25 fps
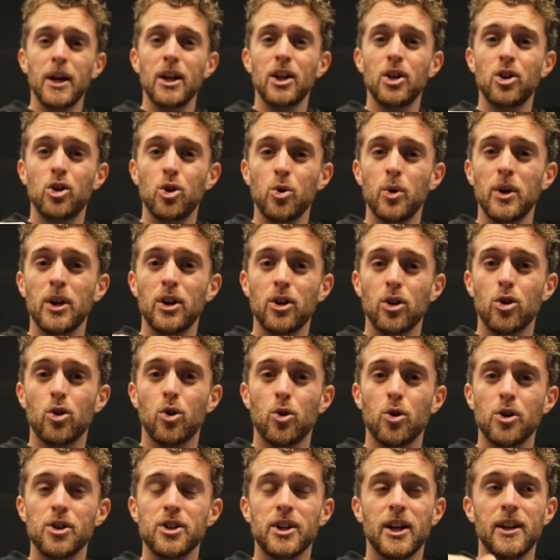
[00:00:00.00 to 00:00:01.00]
in doing the
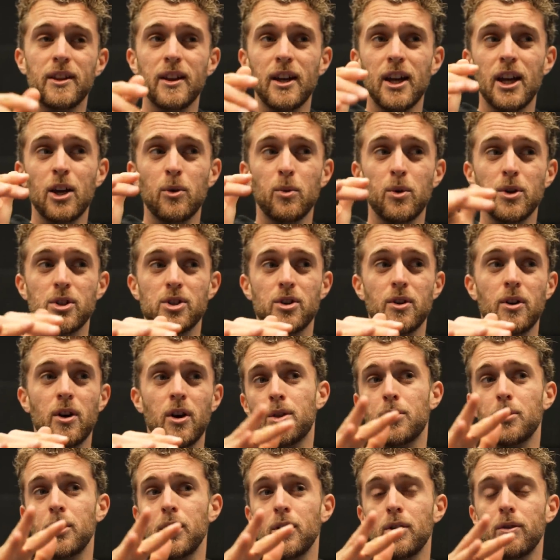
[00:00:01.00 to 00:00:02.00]
course. I think it was a
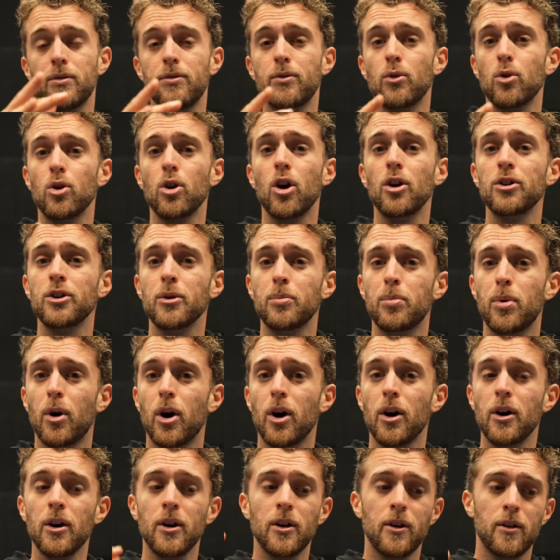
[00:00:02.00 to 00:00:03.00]
3 or 4 under
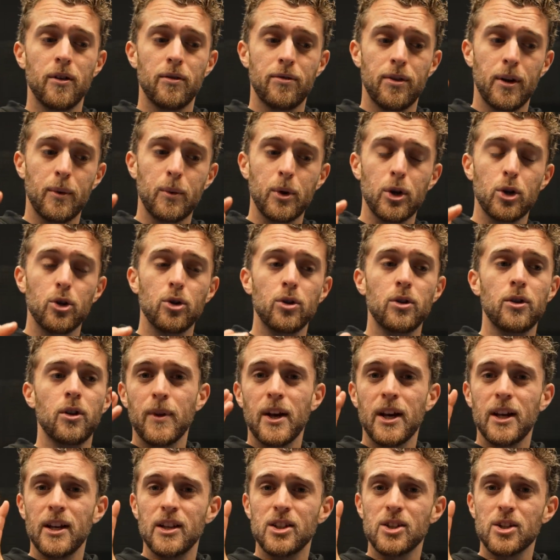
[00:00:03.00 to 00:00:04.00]
par, very good.
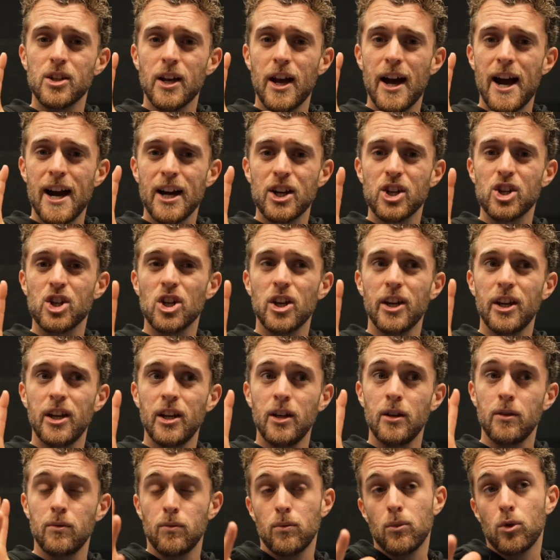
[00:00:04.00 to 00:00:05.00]
And it's
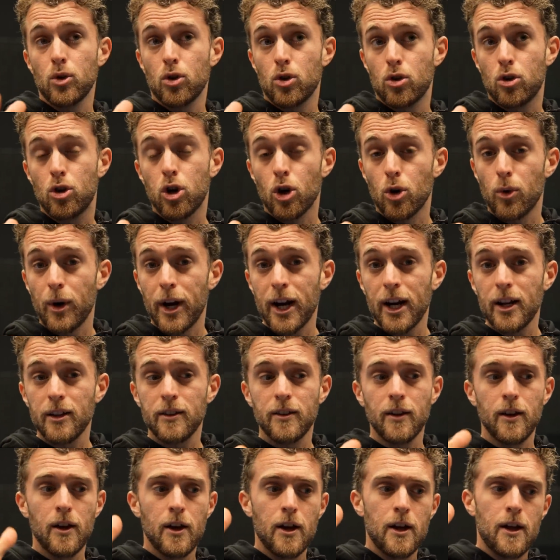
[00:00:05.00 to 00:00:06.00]
actually
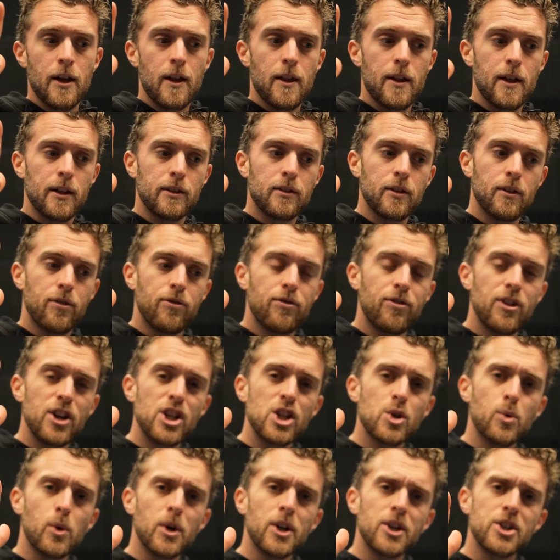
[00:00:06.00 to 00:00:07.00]
correct that the
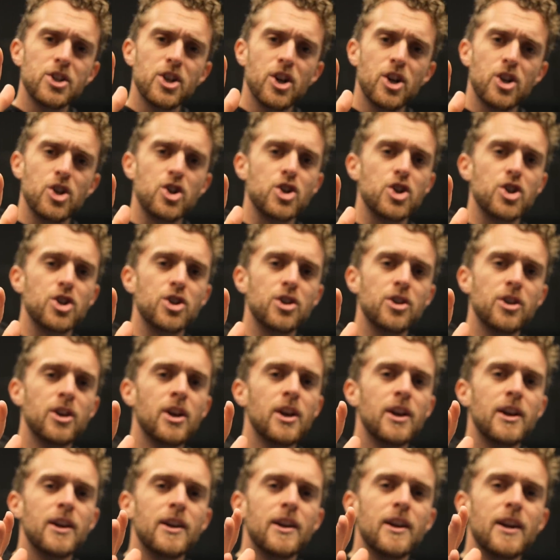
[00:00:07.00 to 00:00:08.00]
visualization
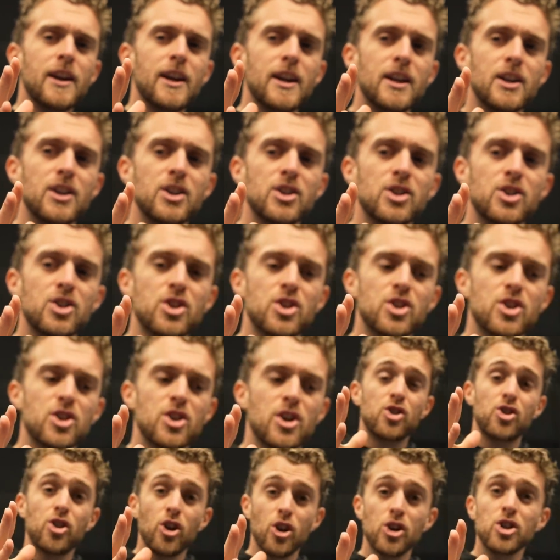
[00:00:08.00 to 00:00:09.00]
is
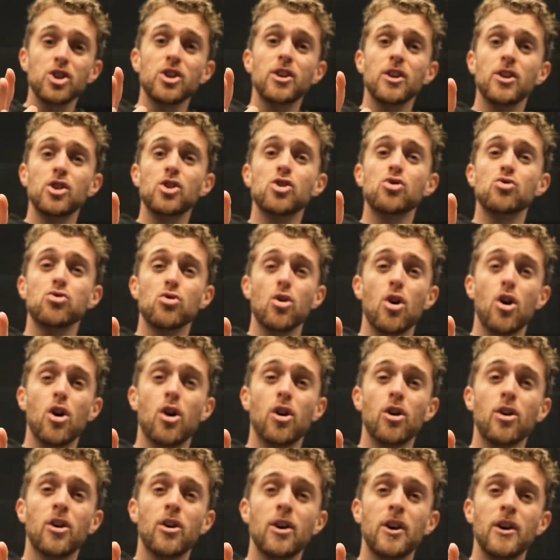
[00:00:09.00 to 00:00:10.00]
just as
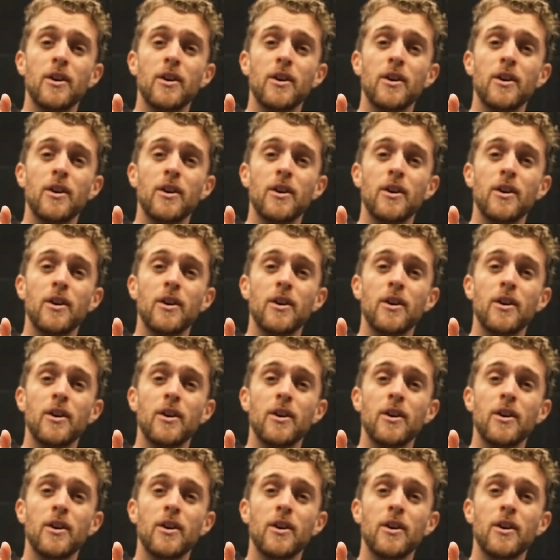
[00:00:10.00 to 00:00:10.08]
strong